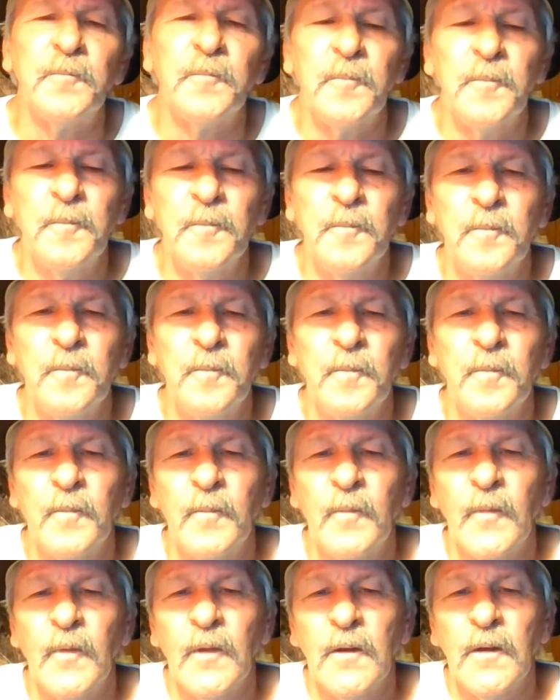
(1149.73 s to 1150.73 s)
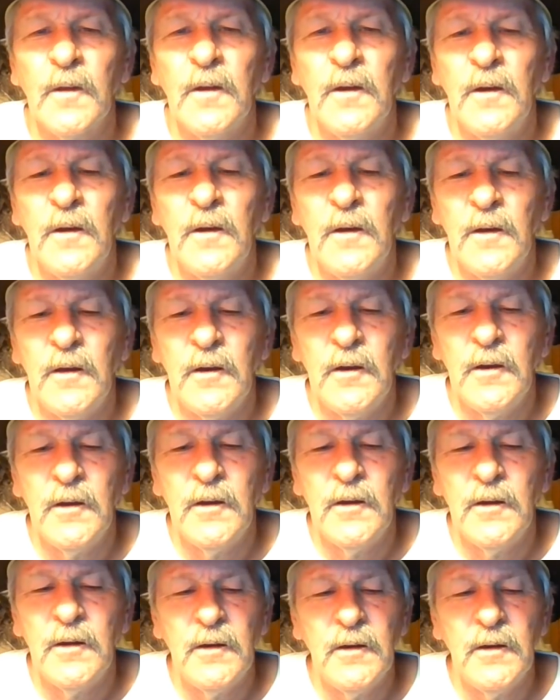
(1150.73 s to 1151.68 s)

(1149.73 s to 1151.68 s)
[no speech]